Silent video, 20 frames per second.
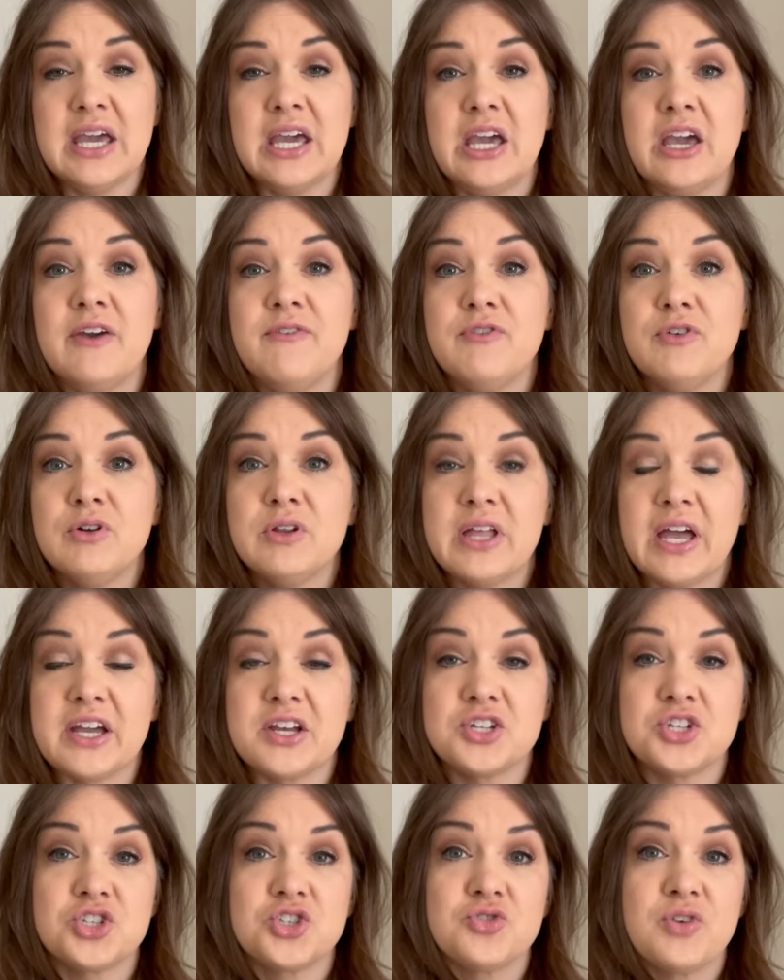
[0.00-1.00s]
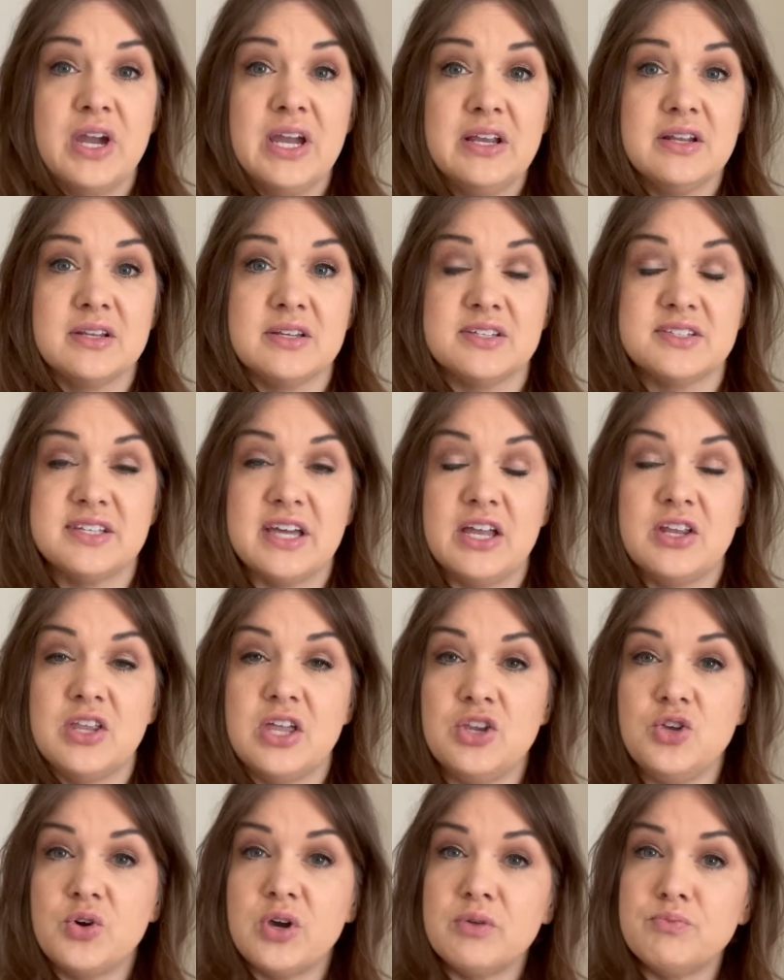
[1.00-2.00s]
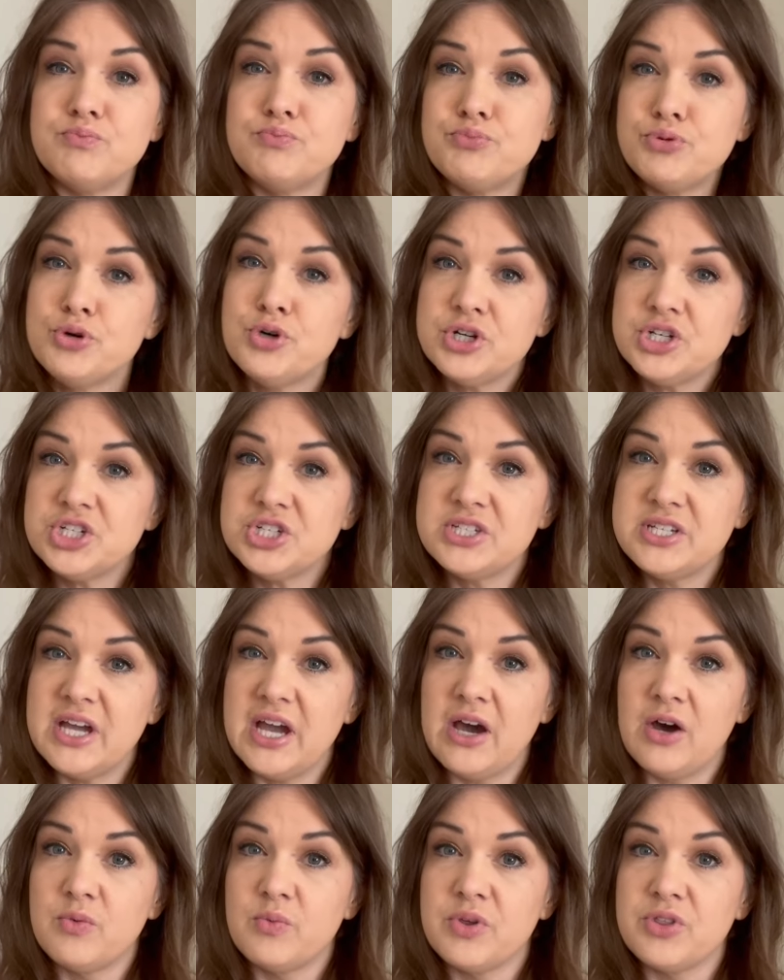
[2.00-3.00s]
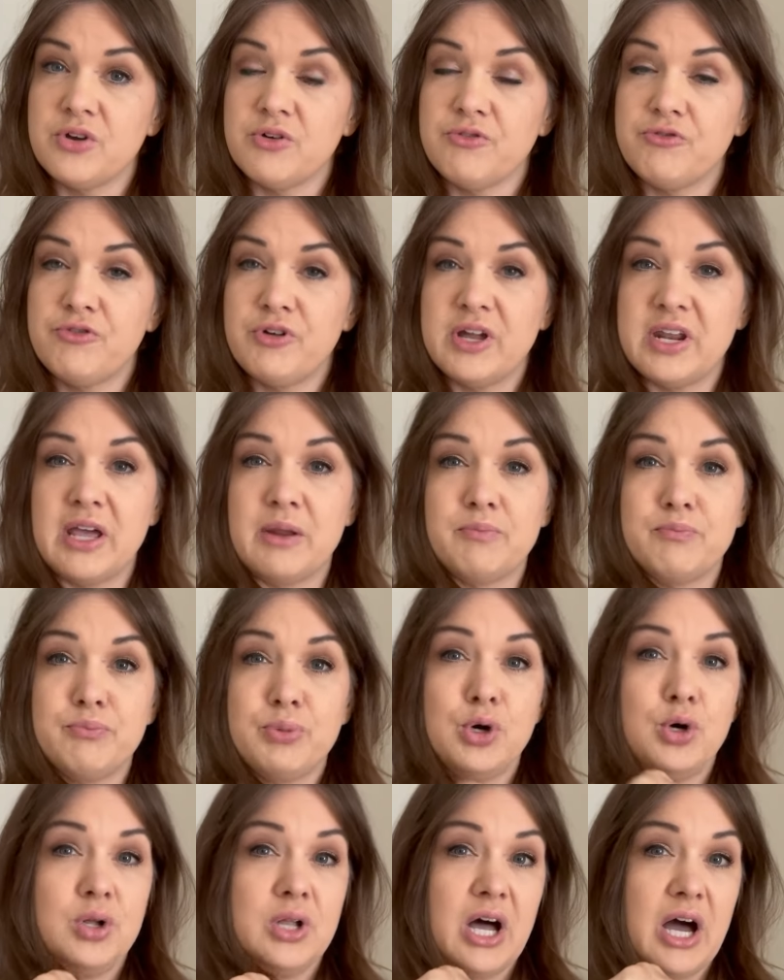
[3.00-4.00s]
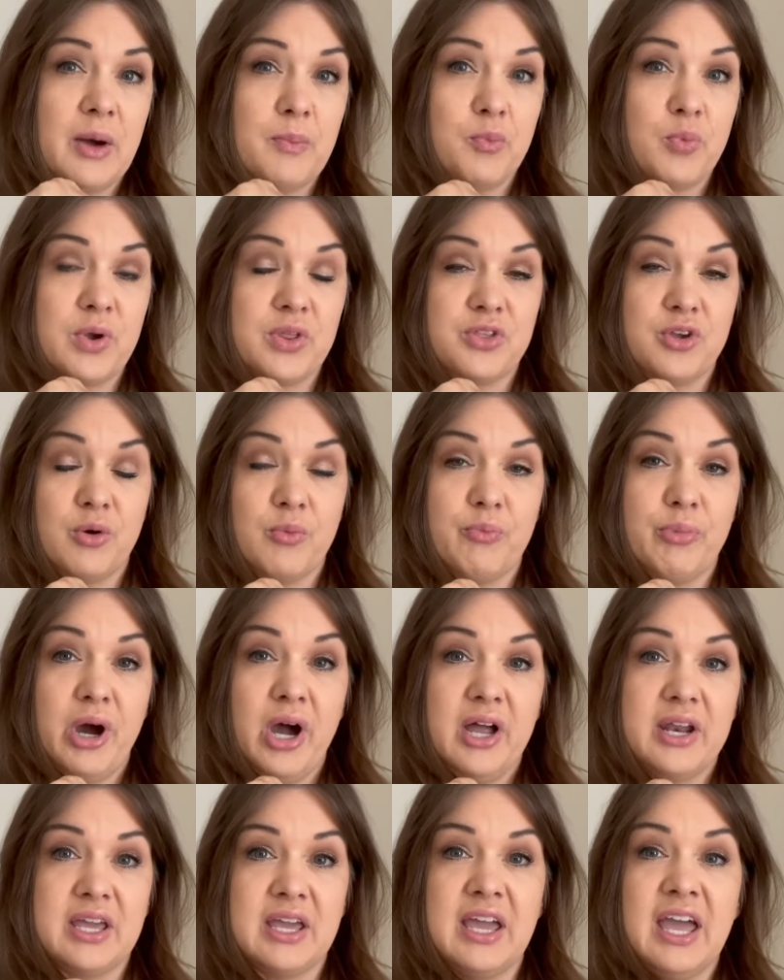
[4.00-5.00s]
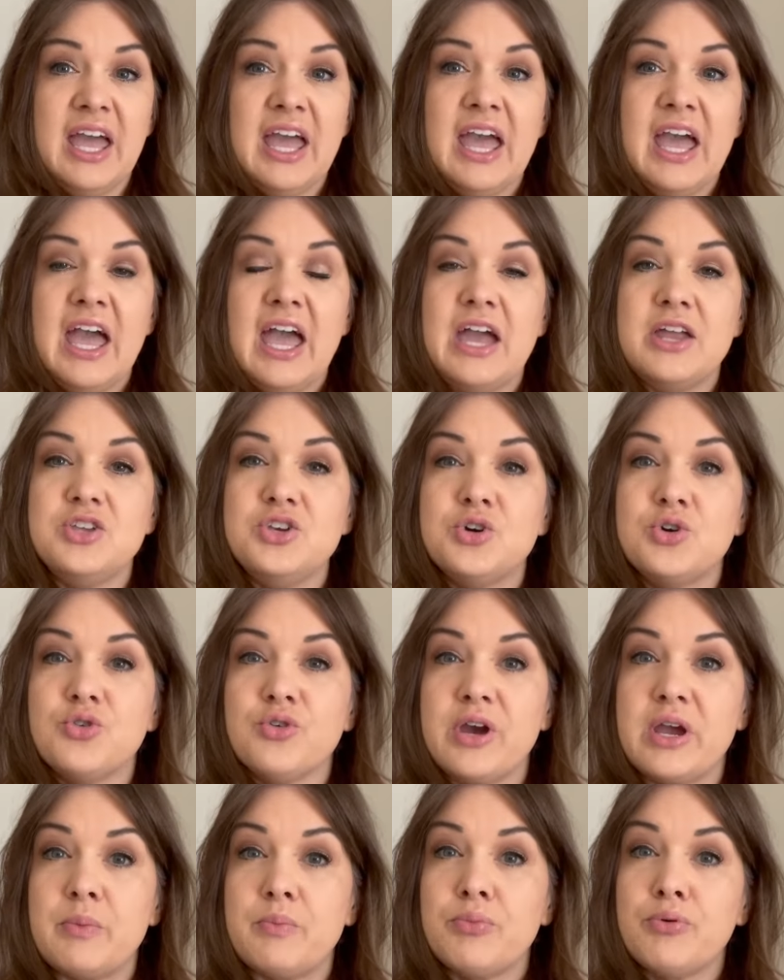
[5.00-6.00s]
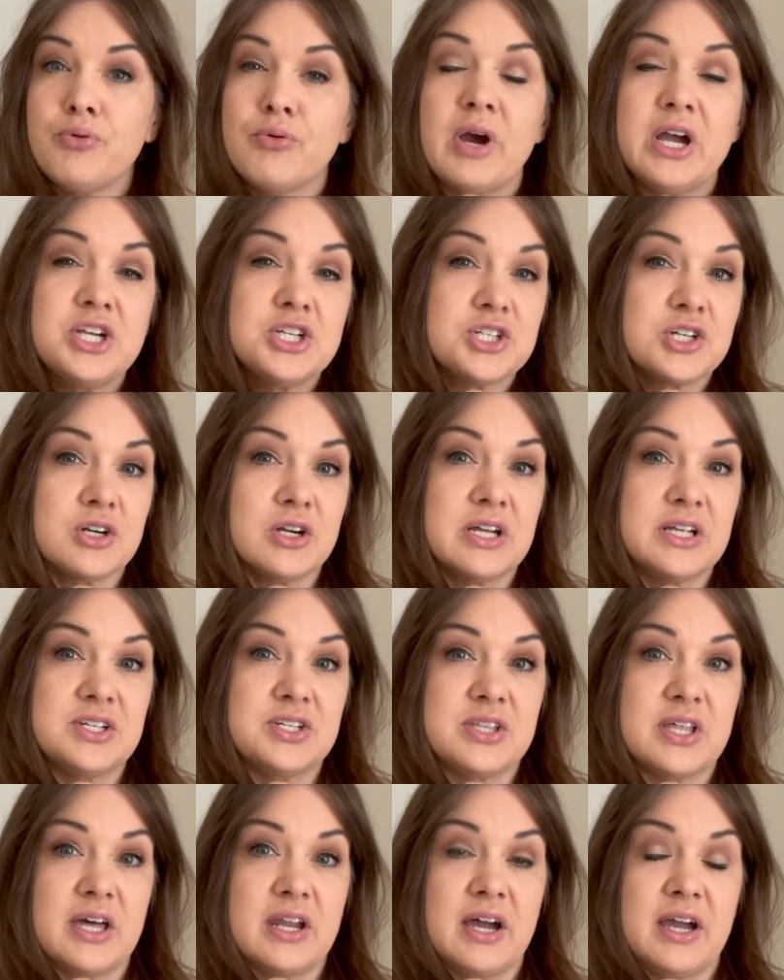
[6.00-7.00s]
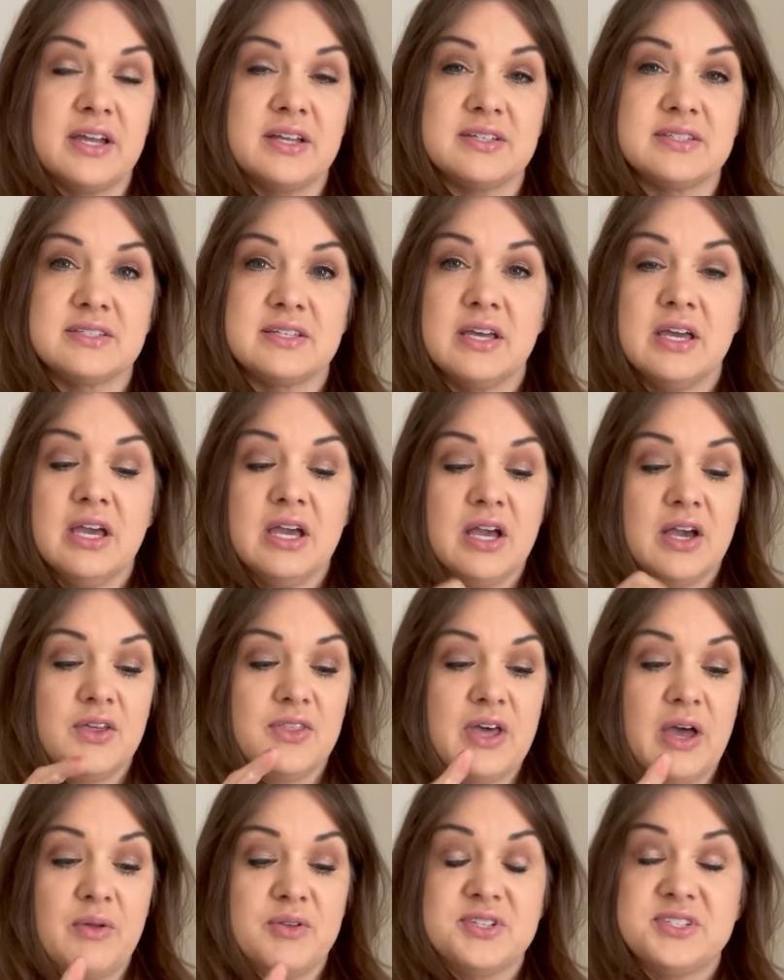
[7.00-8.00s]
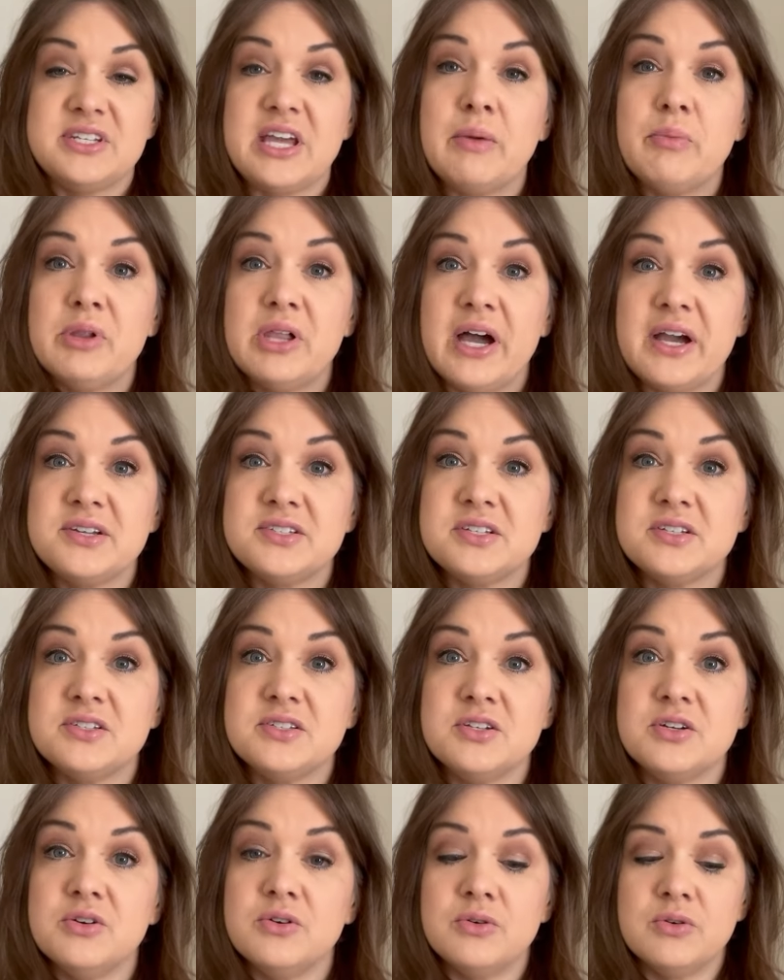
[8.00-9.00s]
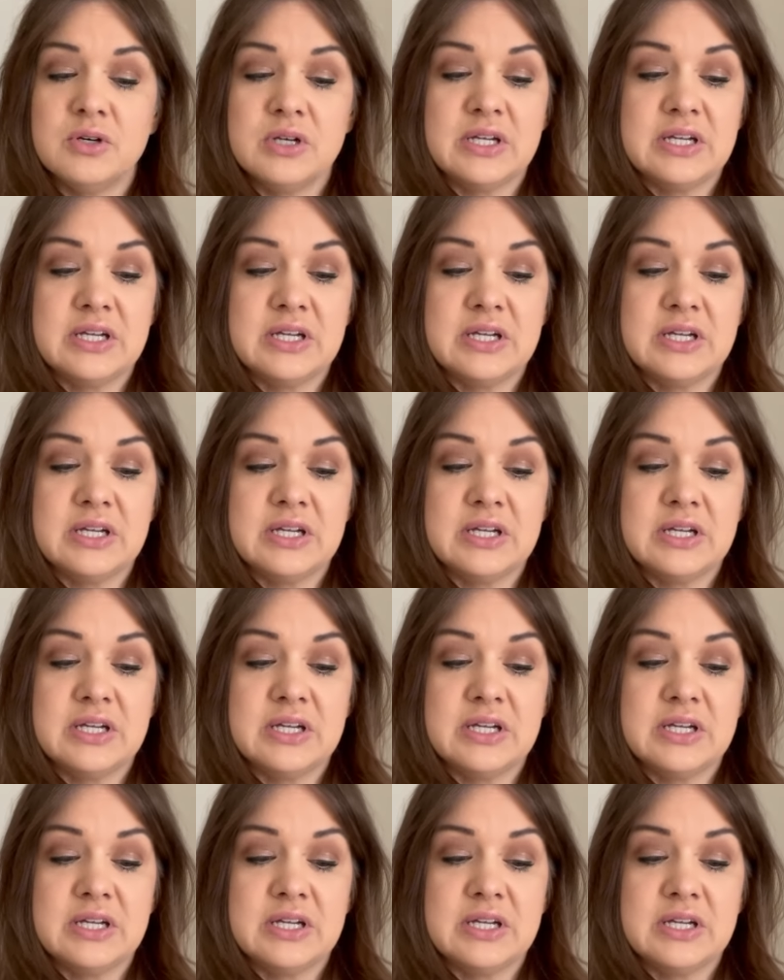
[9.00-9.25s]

If your leg straightens, then you can push down with your foot and pull up with your body, and you create pressure into that ice that stabilizes you,